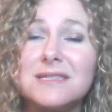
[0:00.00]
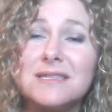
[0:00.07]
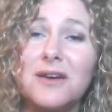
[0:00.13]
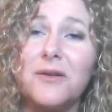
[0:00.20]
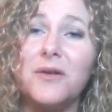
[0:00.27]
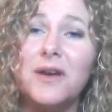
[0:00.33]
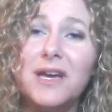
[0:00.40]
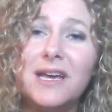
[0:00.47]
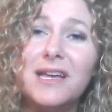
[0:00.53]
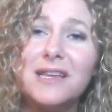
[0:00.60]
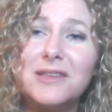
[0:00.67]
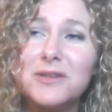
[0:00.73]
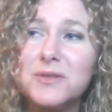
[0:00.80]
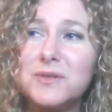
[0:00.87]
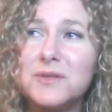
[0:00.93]
So
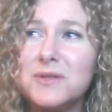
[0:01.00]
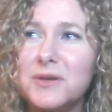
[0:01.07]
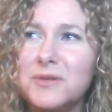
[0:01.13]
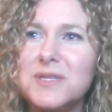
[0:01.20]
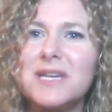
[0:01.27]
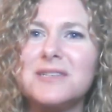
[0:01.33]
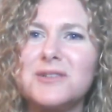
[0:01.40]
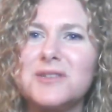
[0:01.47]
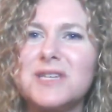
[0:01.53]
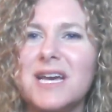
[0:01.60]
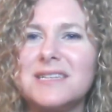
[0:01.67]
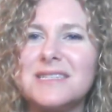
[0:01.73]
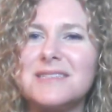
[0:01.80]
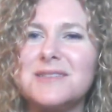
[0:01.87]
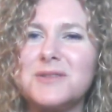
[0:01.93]
those, those
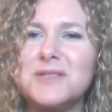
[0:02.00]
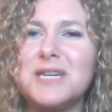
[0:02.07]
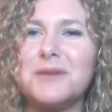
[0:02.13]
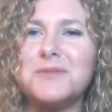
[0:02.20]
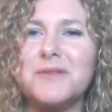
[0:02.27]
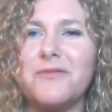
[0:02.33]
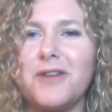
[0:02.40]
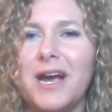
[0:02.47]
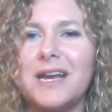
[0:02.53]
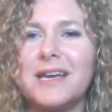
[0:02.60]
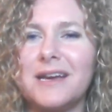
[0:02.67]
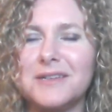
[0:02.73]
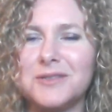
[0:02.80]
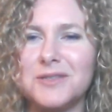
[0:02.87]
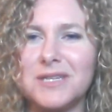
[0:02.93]
exercises, those types of
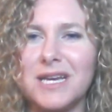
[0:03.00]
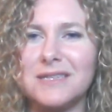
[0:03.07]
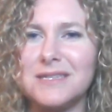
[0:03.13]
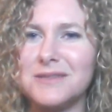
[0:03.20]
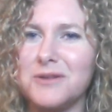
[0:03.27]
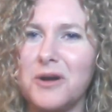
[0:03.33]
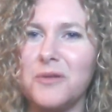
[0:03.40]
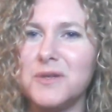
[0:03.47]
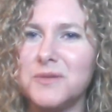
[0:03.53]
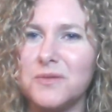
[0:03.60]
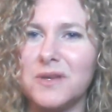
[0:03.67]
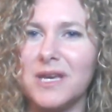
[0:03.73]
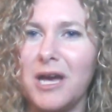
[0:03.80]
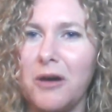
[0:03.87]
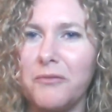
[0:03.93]
writing exercises are always
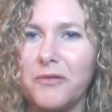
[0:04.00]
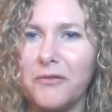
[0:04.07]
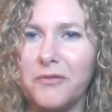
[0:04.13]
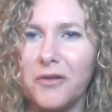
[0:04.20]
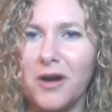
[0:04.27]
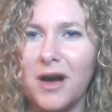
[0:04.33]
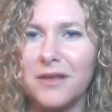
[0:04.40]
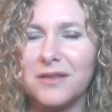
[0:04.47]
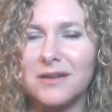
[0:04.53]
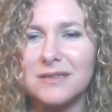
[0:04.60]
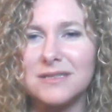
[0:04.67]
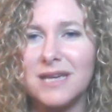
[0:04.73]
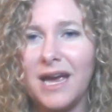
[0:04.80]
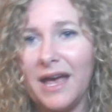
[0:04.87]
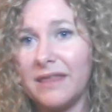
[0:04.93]
really helpful for
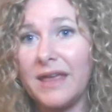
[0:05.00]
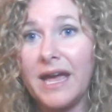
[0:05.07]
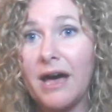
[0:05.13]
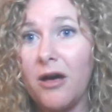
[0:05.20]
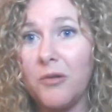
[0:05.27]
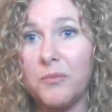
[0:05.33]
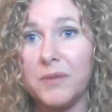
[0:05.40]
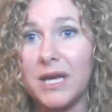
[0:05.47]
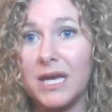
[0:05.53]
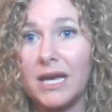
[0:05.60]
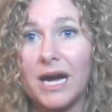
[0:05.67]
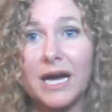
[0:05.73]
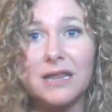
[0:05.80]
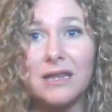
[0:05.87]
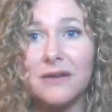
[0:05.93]
authors. They help
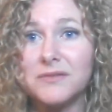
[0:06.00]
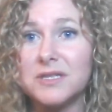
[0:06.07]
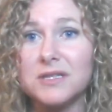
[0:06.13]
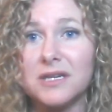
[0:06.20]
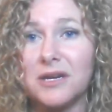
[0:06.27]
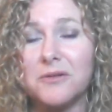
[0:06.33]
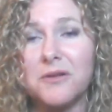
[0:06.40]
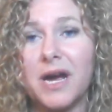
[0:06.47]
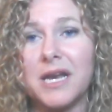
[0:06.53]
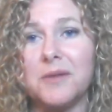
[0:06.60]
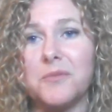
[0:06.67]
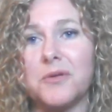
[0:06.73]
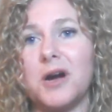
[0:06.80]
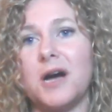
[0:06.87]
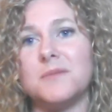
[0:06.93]
me. I love to look at
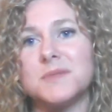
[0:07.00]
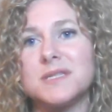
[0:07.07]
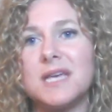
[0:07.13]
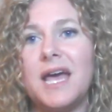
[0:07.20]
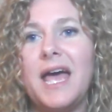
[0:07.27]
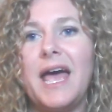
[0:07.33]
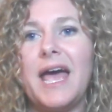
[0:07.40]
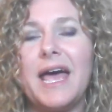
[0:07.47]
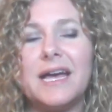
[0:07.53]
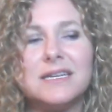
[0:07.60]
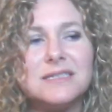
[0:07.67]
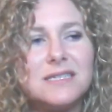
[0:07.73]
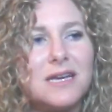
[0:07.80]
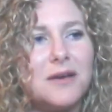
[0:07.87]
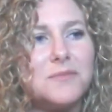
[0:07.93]
writing prompts.
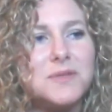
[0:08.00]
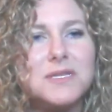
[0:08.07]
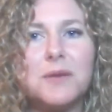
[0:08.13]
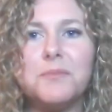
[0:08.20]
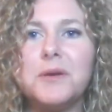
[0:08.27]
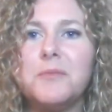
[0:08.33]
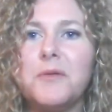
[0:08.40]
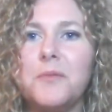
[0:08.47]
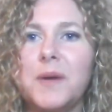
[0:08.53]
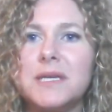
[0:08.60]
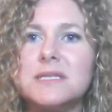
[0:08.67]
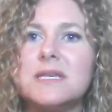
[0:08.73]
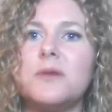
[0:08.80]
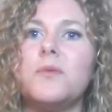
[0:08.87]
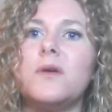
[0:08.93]
And um, some people
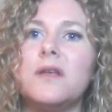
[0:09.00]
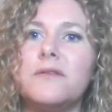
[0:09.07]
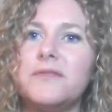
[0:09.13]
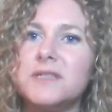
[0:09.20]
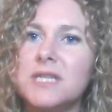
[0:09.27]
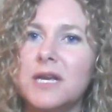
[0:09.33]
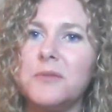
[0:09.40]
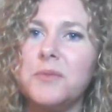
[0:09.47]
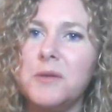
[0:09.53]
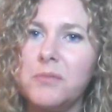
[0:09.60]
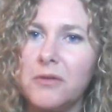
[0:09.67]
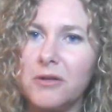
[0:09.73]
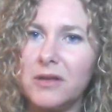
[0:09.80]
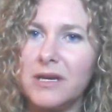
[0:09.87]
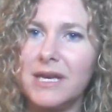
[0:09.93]
might say, well, if a ton of
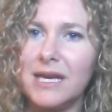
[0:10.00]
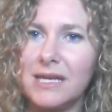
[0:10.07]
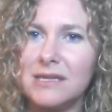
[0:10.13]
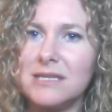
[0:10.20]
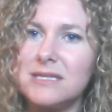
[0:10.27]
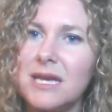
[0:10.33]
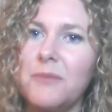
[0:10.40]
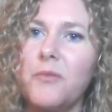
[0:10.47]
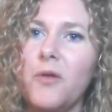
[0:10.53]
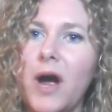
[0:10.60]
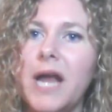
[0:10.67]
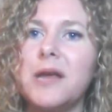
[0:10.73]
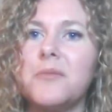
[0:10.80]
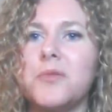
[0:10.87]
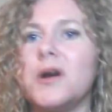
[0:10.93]
people are looking at the same
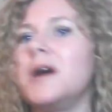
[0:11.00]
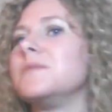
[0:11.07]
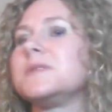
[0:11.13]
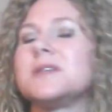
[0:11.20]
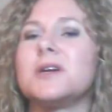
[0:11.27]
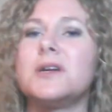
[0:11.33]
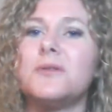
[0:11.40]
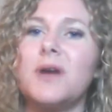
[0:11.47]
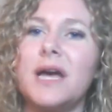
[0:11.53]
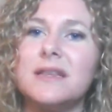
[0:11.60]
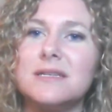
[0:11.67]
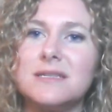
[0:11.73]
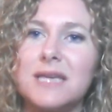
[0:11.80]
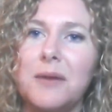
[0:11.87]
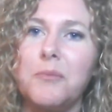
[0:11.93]
writing prompts, they're going to write
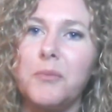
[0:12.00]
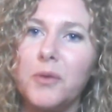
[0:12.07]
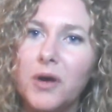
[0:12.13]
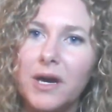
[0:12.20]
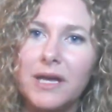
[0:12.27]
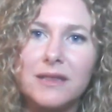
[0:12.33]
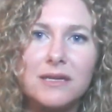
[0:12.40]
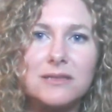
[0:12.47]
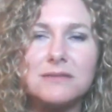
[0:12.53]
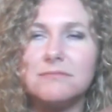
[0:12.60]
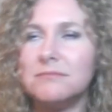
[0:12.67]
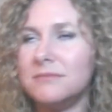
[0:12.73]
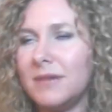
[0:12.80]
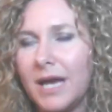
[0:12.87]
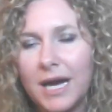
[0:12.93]
the same book, and there's
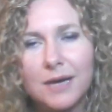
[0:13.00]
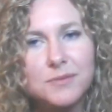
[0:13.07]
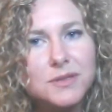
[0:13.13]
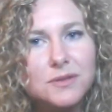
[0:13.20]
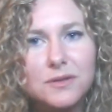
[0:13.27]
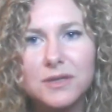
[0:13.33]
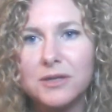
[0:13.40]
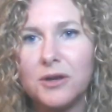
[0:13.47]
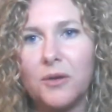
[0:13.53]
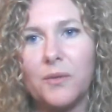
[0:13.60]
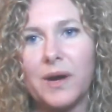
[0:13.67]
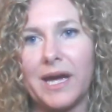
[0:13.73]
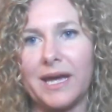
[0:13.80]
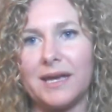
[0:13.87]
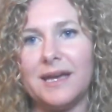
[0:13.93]
absolutely no
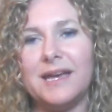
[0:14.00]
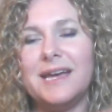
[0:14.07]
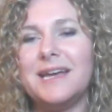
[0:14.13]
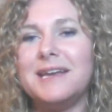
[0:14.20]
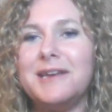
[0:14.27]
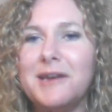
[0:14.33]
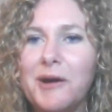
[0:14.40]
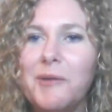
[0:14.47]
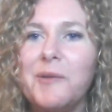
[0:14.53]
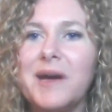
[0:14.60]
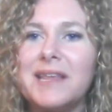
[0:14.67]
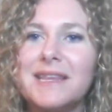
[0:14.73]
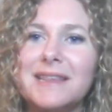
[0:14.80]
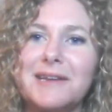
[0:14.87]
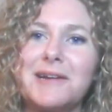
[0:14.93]
way no
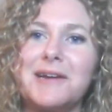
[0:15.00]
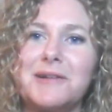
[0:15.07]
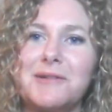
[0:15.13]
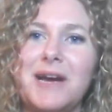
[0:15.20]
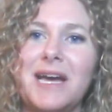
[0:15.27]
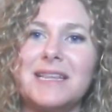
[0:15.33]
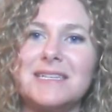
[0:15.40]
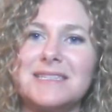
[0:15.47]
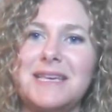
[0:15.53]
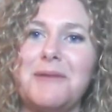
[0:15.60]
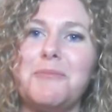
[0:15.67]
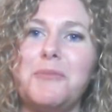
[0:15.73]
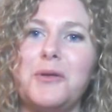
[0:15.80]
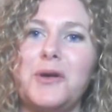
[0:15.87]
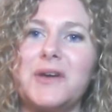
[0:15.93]
way that they're going to write the
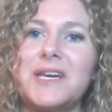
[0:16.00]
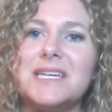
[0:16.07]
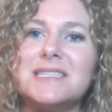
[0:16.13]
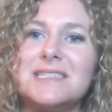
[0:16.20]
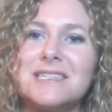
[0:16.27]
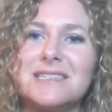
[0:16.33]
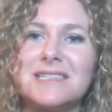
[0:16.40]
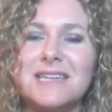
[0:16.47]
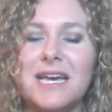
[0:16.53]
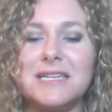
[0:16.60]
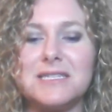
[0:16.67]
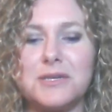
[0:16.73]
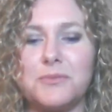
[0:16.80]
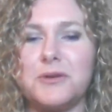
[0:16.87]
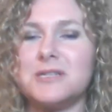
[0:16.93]
same book. It's just
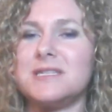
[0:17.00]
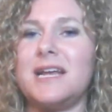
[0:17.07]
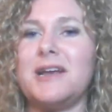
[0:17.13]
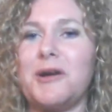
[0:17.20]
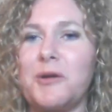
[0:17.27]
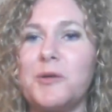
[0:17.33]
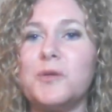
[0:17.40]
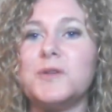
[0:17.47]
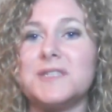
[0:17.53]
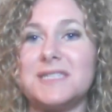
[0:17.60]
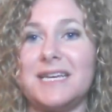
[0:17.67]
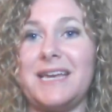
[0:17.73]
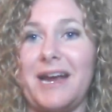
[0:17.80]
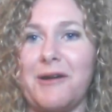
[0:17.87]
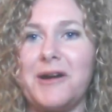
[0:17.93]
nice to present a cool
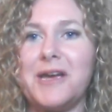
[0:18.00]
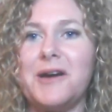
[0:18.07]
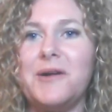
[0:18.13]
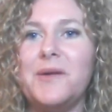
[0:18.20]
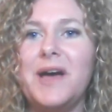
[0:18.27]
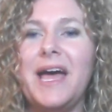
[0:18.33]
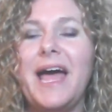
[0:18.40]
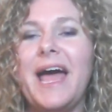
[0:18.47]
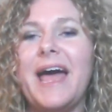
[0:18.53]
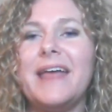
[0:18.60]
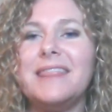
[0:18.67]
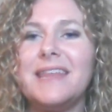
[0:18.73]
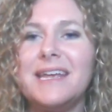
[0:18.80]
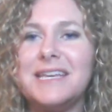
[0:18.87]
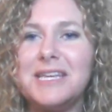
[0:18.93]
scenario
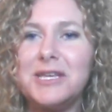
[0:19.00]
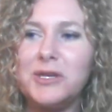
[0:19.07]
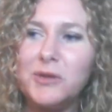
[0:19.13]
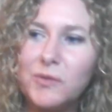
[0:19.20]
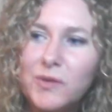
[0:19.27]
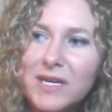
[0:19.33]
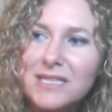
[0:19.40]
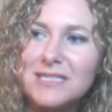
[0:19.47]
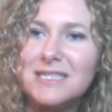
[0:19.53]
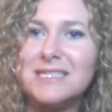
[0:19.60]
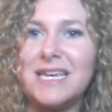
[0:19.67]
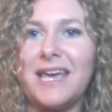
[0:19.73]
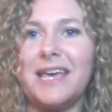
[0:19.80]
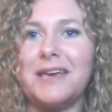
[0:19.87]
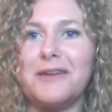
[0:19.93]
and then you get to
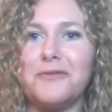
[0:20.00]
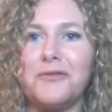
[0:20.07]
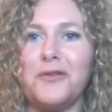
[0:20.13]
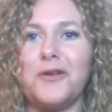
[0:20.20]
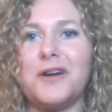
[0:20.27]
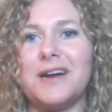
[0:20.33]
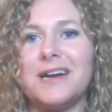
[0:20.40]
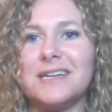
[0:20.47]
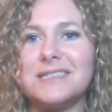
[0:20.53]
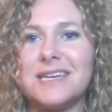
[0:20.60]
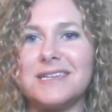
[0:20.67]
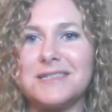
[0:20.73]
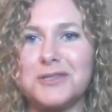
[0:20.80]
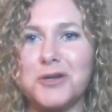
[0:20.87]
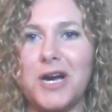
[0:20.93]
take it for a
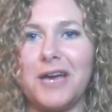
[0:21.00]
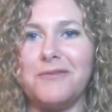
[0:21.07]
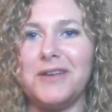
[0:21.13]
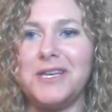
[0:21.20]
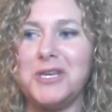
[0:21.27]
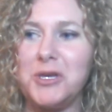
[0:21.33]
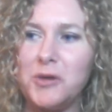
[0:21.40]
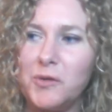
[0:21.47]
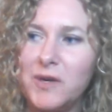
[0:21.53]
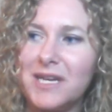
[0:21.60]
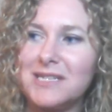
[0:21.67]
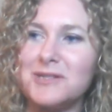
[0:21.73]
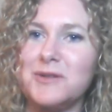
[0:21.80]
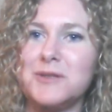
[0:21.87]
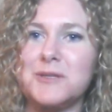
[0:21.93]
test drive and you
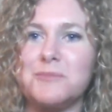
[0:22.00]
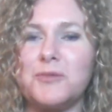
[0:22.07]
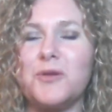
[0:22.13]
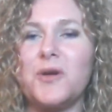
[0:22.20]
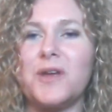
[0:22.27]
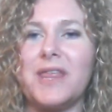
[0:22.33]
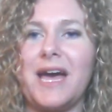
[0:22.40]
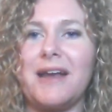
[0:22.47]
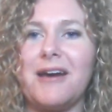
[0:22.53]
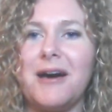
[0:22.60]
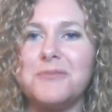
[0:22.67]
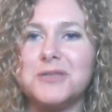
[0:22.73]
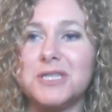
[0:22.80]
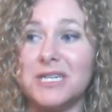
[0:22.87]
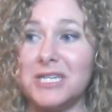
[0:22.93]
get to explore that
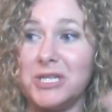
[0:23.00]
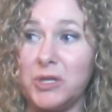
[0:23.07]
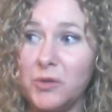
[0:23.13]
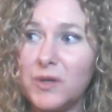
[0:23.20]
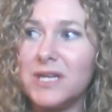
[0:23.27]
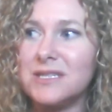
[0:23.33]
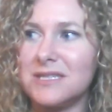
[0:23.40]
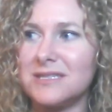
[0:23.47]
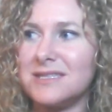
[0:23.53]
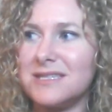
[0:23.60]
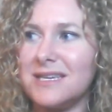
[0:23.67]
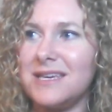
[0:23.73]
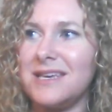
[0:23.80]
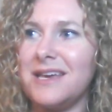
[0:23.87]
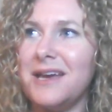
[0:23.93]
option and you get to
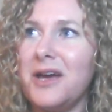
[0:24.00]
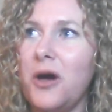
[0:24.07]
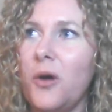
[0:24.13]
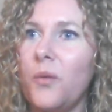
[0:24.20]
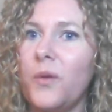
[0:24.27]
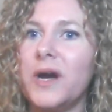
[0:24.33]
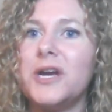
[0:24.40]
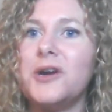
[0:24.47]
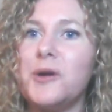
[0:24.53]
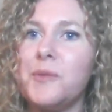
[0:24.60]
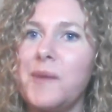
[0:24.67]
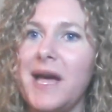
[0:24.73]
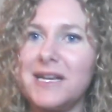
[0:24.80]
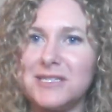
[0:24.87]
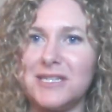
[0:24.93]
see where your
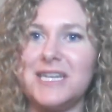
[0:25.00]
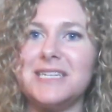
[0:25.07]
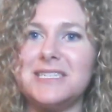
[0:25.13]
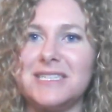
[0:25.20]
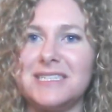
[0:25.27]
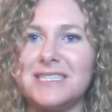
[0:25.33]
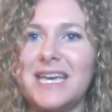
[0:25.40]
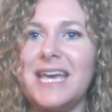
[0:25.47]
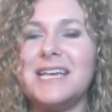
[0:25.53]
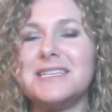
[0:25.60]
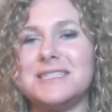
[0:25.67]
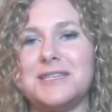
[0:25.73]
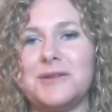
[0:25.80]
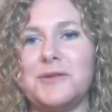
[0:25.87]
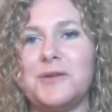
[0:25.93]
imagination
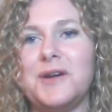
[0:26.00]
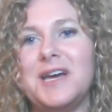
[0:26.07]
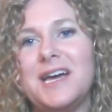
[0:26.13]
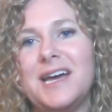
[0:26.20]
takes you.